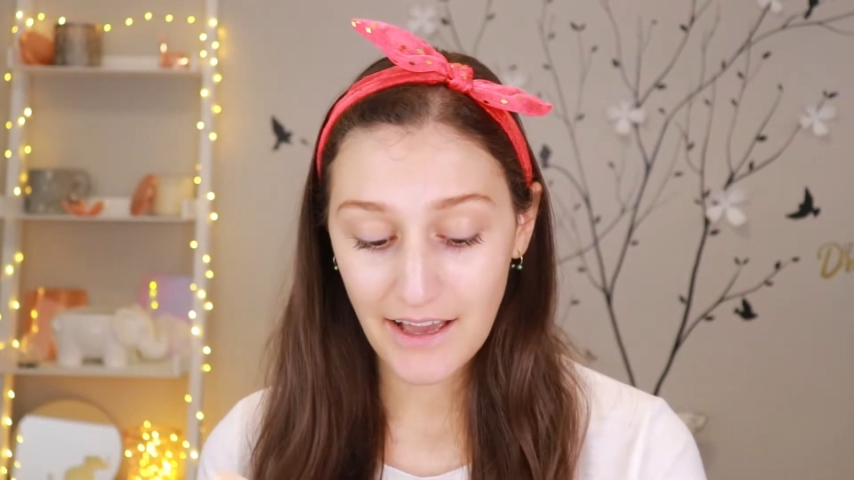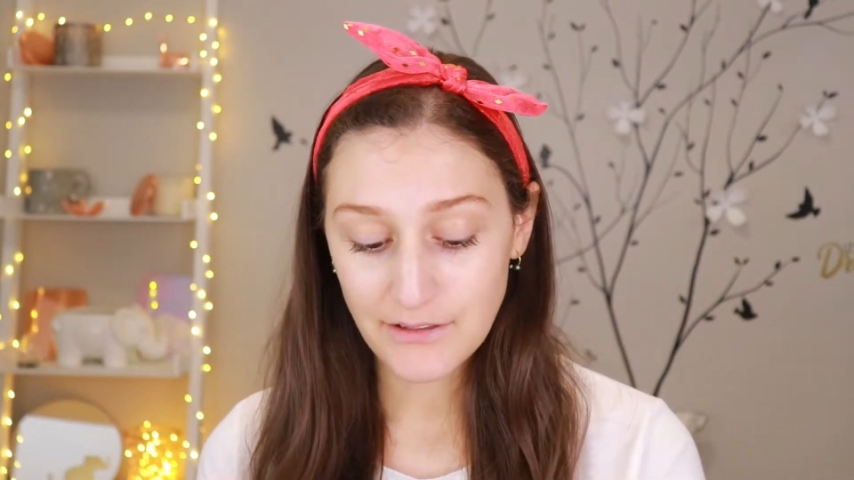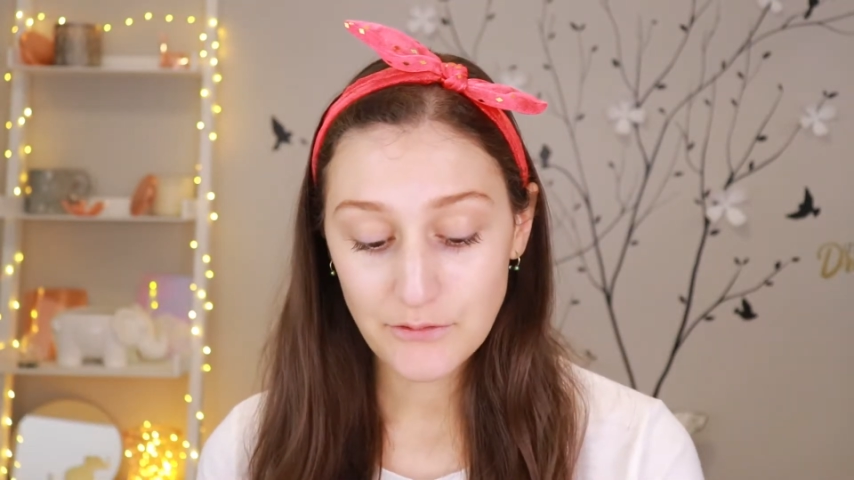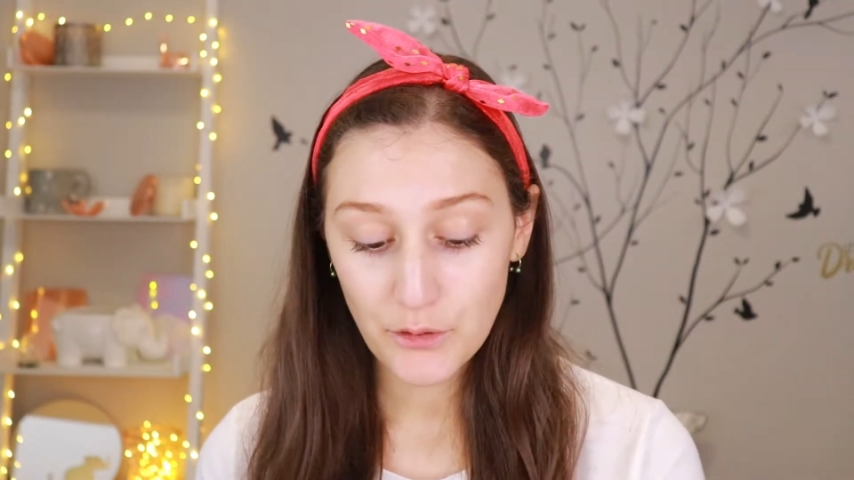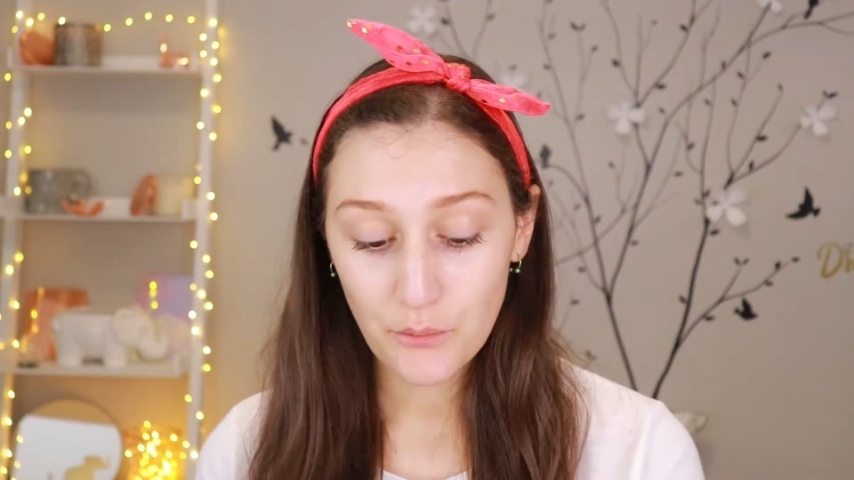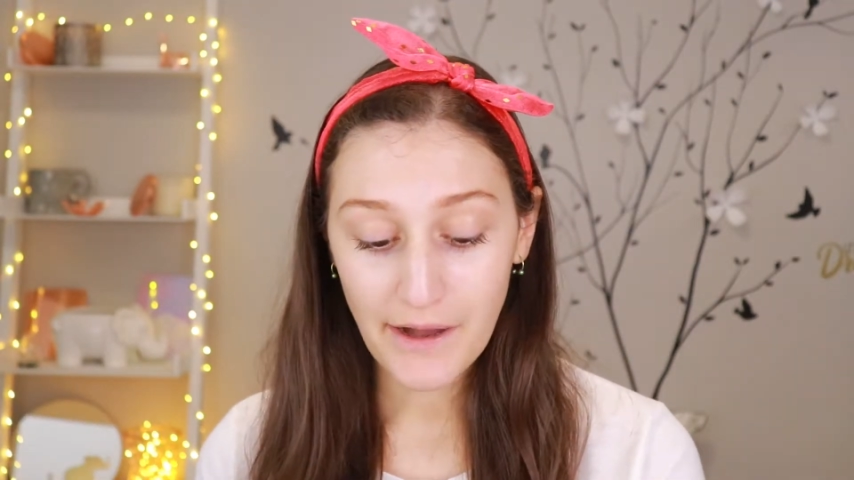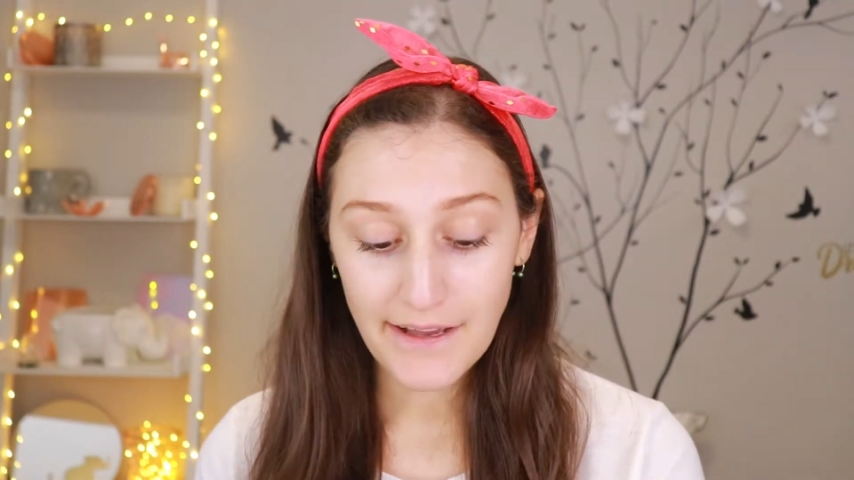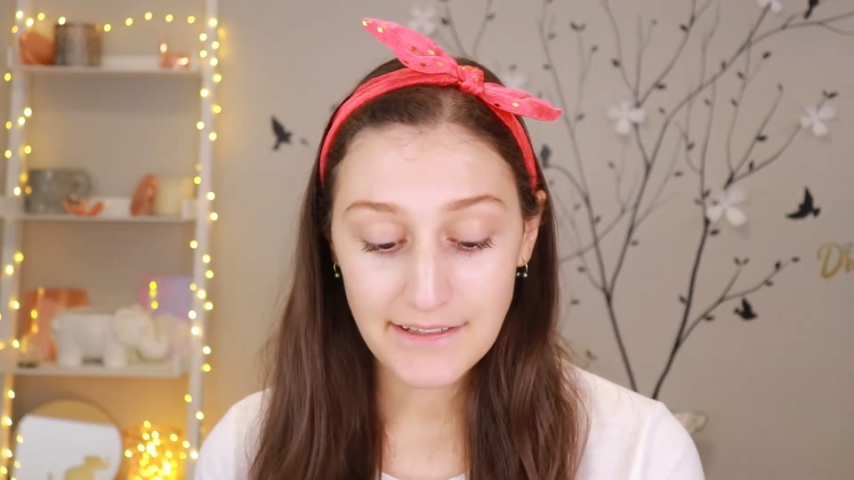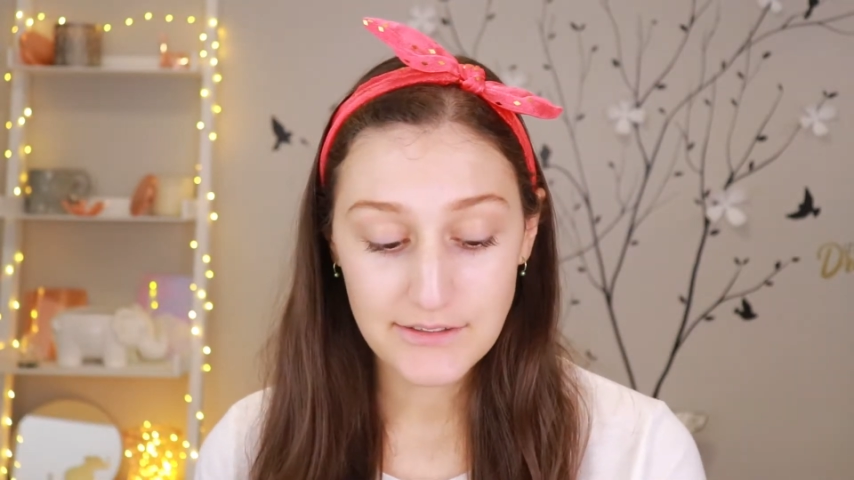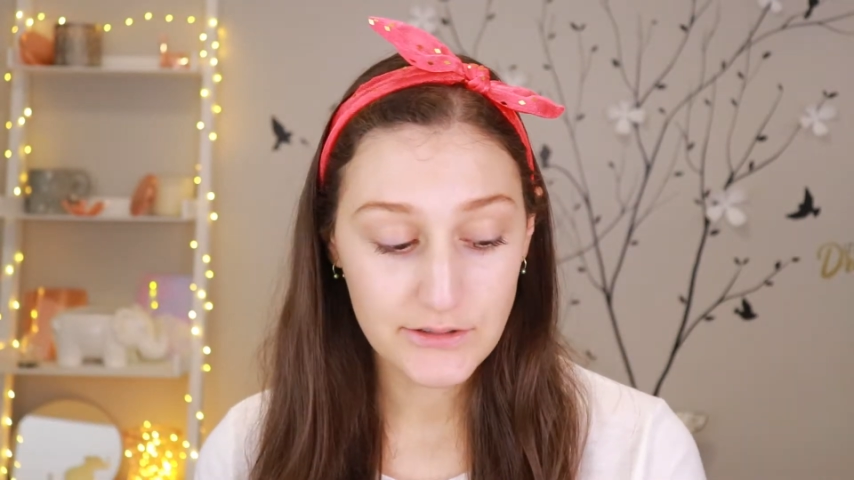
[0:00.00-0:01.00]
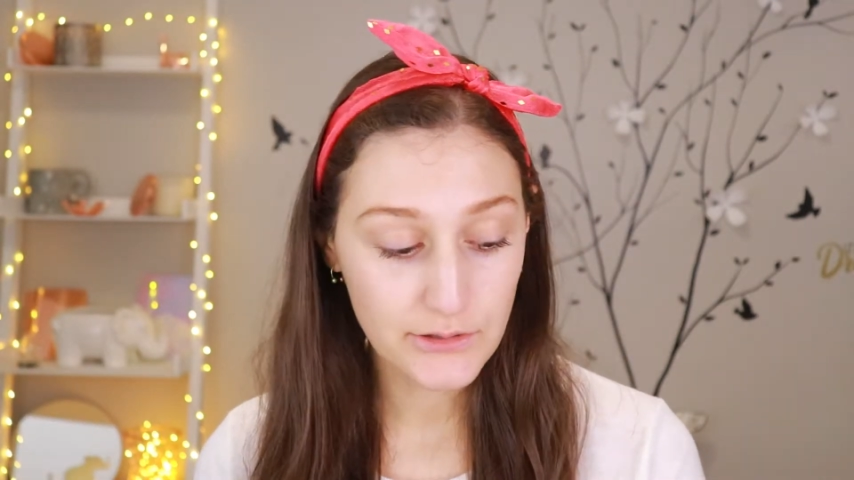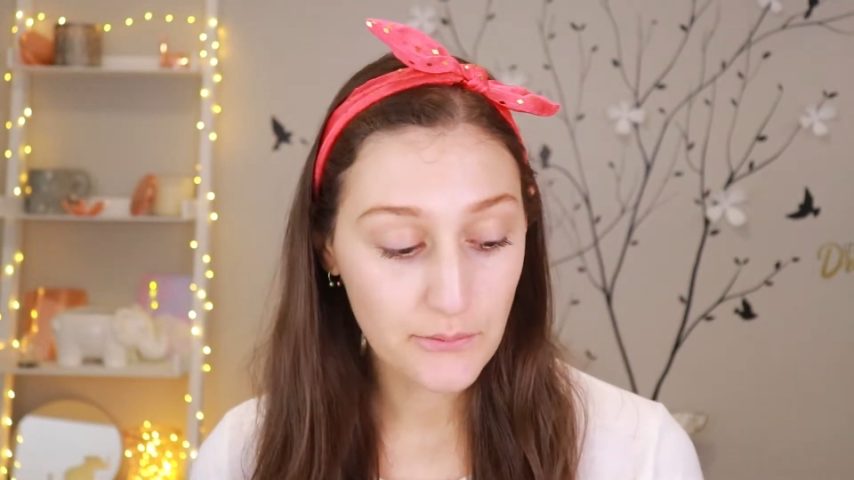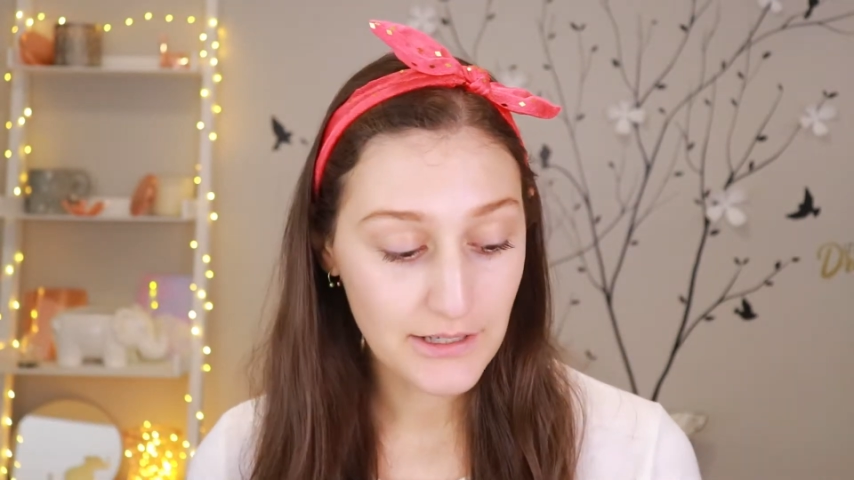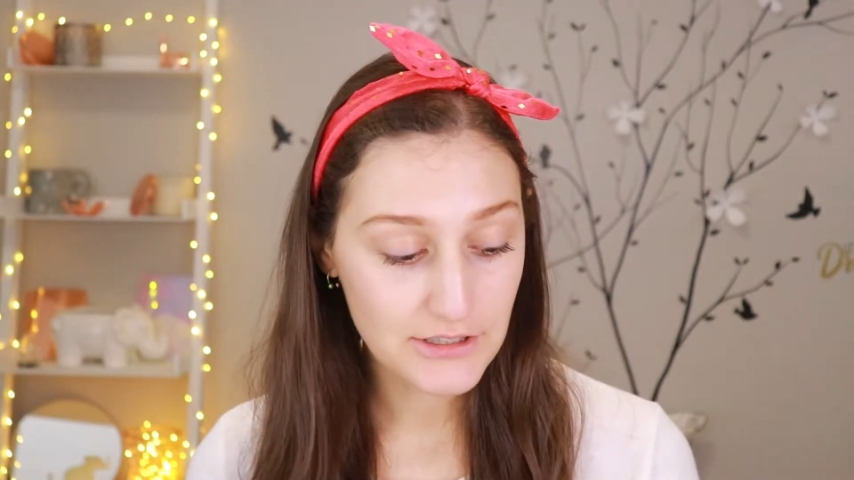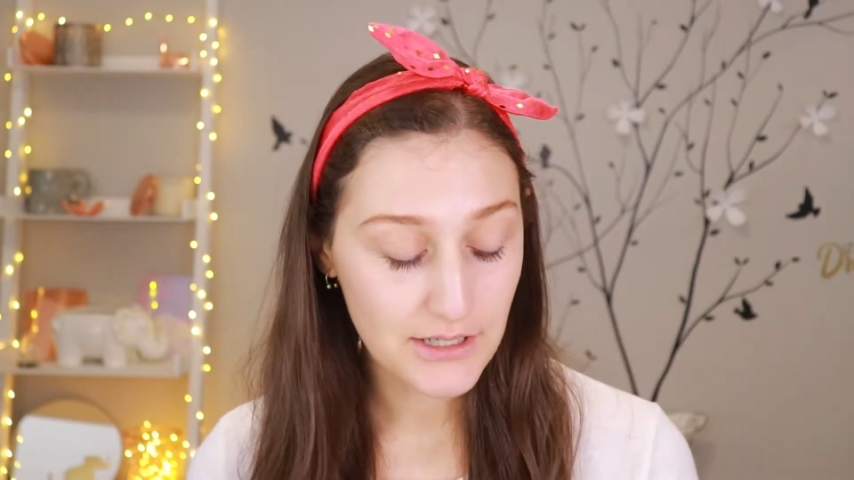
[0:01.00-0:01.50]
I don't know why so
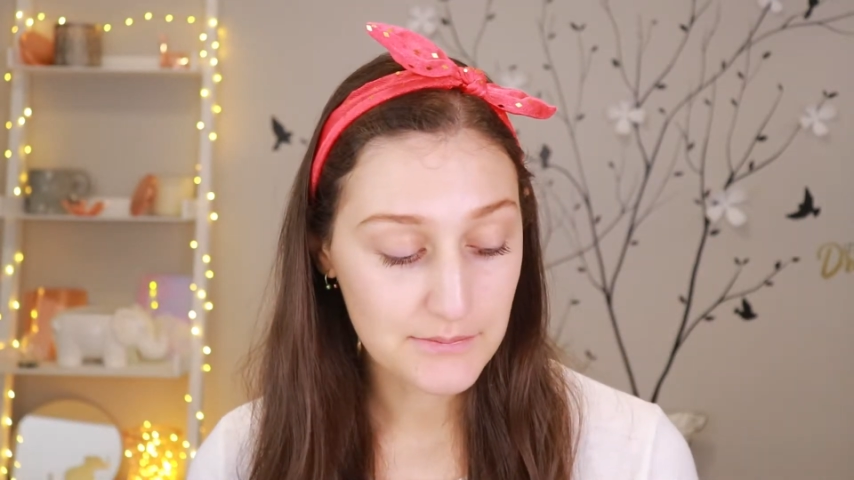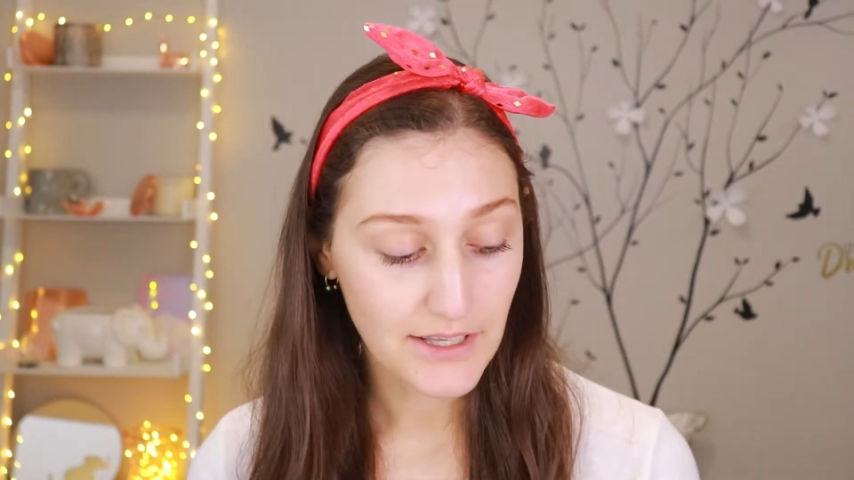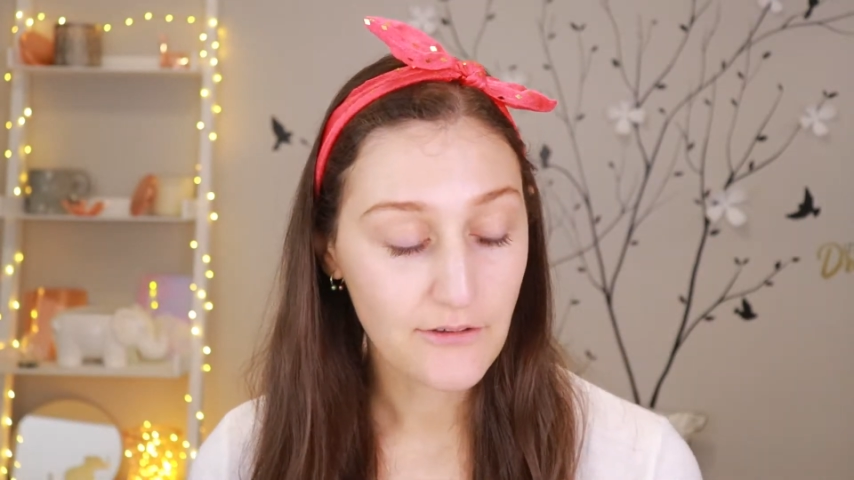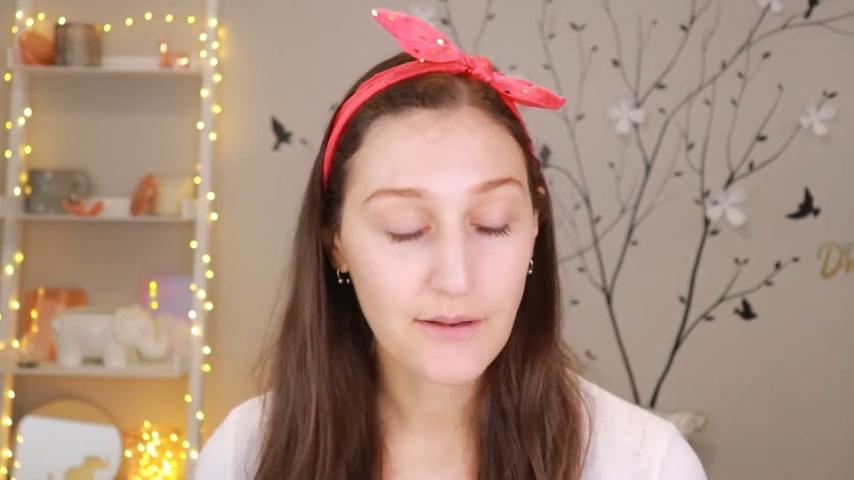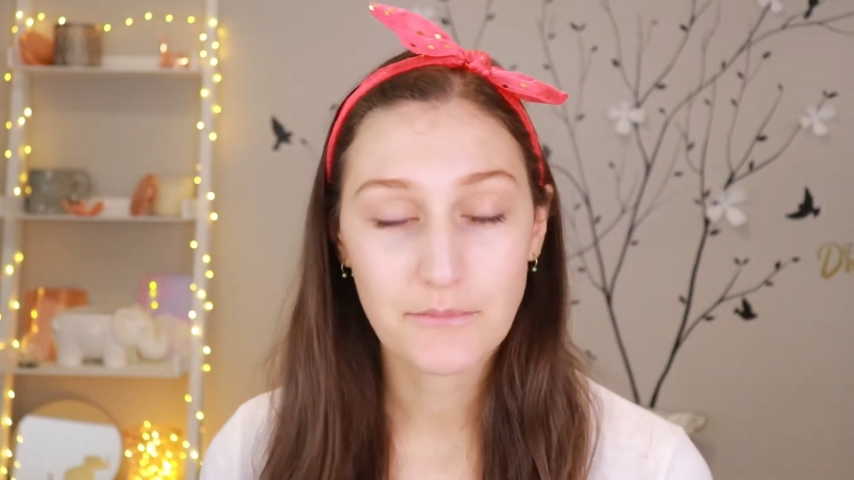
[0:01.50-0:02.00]
much comes out.